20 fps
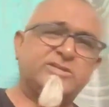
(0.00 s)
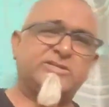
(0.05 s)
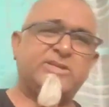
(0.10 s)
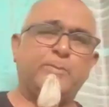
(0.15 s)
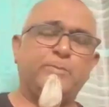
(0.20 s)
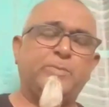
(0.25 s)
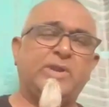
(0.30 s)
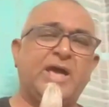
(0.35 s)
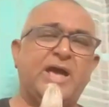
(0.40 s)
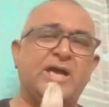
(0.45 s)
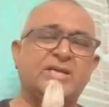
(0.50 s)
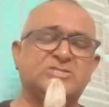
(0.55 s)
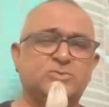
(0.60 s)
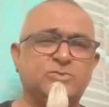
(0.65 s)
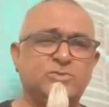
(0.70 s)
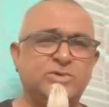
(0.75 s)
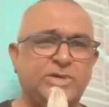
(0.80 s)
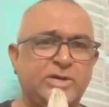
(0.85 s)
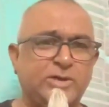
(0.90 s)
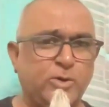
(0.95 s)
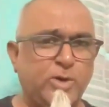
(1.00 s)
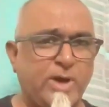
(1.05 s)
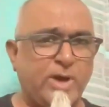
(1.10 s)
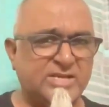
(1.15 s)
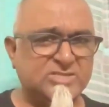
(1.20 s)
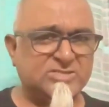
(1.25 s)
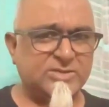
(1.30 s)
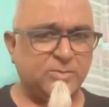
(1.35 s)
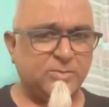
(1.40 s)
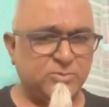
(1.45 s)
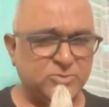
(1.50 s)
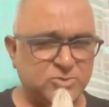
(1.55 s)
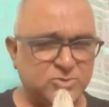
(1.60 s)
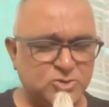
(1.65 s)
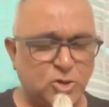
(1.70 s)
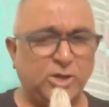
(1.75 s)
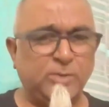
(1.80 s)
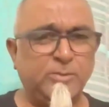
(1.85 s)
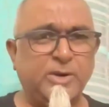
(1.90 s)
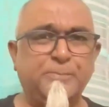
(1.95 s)
temple, as you know, as
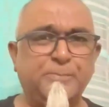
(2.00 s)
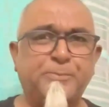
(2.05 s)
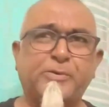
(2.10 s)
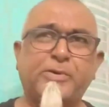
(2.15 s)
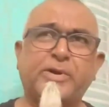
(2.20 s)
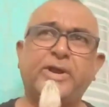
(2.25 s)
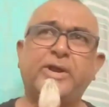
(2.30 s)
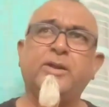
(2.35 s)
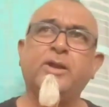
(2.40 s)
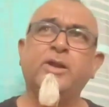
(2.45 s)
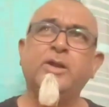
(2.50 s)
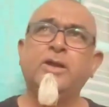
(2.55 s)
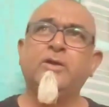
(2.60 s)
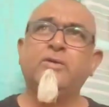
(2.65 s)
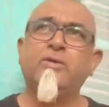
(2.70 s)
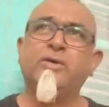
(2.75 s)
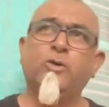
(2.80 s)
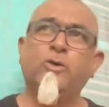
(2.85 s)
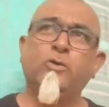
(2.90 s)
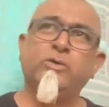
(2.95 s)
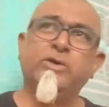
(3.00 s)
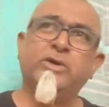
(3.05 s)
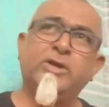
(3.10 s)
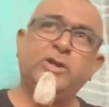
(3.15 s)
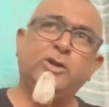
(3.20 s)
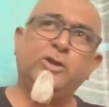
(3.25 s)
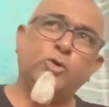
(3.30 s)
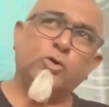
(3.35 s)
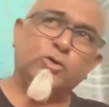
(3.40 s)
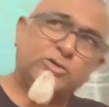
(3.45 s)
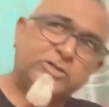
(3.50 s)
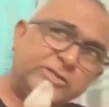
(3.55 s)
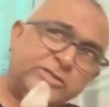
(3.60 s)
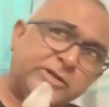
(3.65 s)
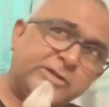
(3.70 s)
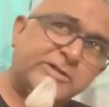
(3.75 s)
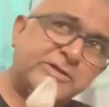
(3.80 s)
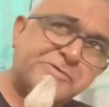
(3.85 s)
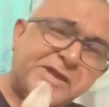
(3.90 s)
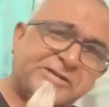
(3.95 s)
Solomon prayed, you know, he looked in the
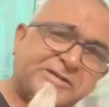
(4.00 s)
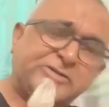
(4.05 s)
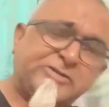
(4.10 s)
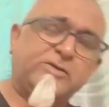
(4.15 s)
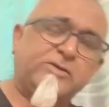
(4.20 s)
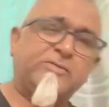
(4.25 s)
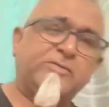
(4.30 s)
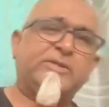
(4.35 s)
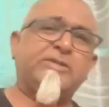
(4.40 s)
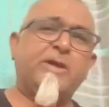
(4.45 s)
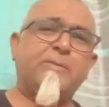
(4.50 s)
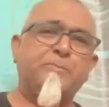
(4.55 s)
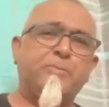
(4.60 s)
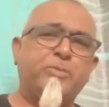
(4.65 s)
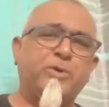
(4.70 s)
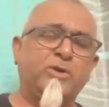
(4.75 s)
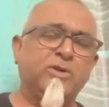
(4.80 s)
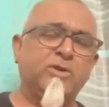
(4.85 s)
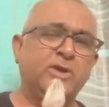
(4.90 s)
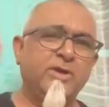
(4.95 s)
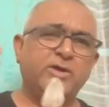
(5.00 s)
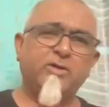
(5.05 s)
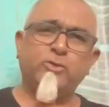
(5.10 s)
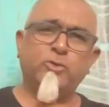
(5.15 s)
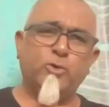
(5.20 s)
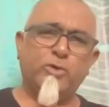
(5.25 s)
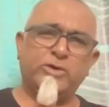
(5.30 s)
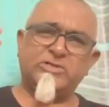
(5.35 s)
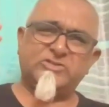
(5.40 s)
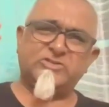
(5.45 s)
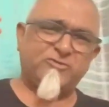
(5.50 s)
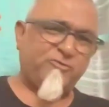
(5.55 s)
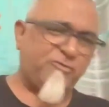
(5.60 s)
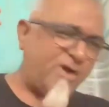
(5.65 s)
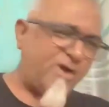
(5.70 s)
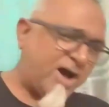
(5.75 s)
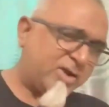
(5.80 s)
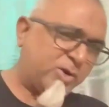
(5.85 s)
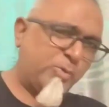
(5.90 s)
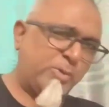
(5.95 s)
direction of the temple, though it's
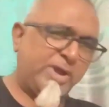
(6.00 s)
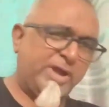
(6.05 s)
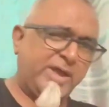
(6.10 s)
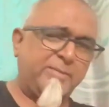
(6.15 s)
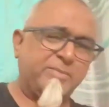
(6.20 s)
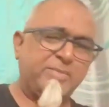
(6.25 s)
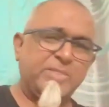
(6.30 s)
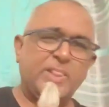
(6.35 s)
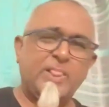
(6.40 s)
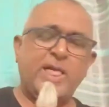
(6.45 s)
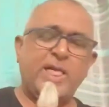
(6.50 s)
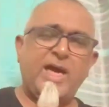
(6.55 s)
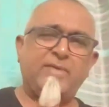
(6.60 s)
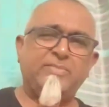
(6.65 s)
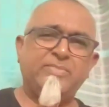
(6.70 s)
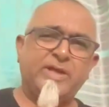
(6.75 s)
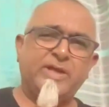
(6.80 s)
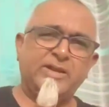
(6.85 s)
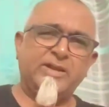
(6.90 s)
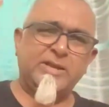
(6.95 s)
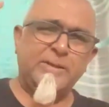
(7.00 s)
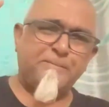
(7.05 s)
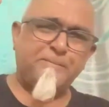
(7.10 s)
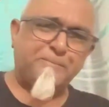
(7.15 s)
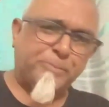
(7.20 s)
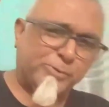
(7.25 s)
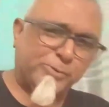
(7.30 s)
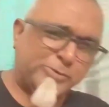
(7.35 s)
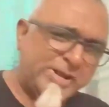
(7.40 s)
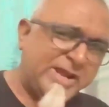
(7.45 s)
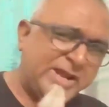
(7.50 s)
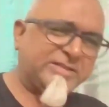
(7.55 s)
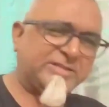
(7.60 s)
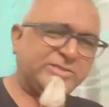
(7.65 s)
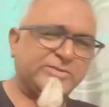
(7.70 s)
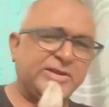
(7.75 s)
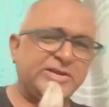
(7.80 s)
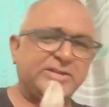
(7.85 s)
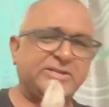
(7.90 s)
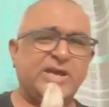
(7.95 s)
far away. And then he prayed
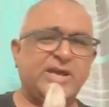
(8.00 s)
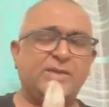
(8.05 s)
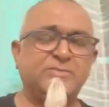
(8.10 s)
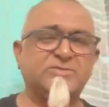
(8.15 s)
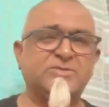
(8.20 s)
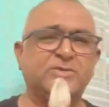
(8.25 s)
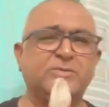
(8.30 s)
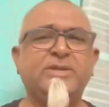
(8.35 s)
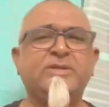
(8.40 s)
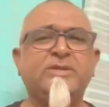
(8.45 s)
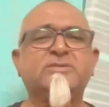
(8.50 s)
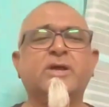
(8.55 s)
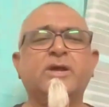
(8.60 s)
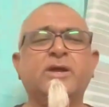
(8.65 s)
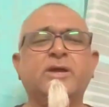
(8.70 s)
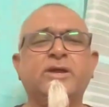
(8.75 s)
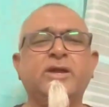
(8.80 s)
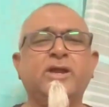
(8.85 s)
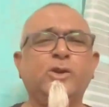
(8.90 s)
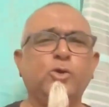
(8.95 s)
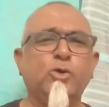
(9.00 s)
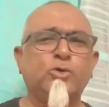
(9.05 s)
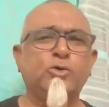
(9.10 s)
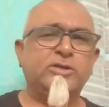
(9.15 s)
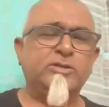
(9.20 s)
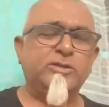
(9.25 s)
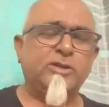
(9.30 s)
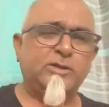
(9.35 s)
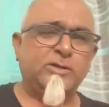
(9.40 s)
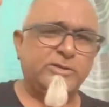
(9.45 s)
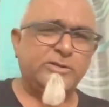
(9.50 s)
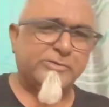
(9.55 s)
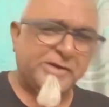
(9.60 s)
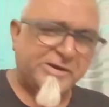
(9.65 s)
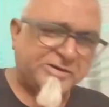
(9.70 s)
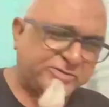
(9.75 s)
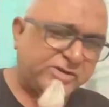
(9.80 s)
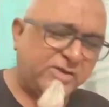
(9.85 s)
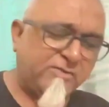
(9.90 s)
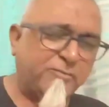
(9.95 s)
three times. It means he looked in the
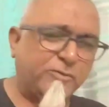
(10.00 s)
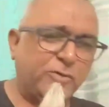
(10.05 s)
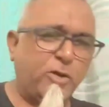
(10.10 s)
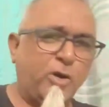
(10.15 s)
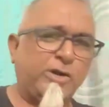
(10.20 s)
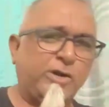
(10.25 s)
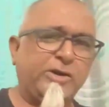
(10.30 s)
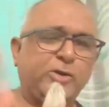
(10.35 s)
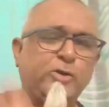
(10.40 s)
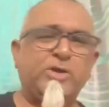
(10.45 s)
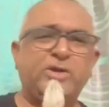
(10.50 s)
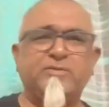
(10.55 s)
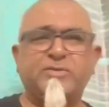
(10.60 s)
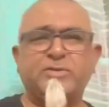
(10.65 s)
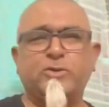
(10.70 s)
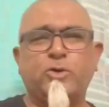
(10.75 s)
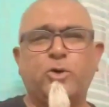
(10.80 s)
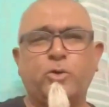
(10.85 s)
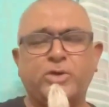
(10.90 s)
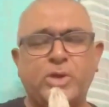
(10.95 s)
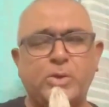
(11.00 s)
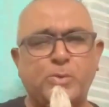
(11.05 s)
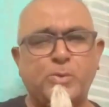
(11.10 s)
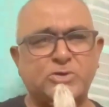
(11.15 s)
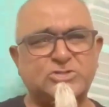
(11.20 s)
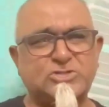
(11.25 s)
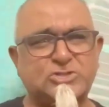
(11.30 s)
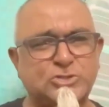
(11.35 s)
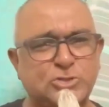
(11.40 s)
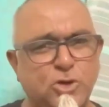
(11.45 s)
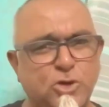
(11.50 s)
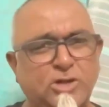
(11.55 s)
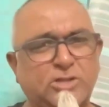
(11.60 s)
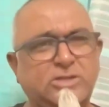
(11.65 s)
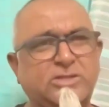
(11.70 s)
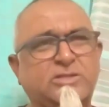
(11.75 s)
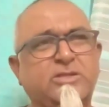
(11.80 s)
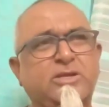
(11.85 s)
direction of God. You know, even though he was not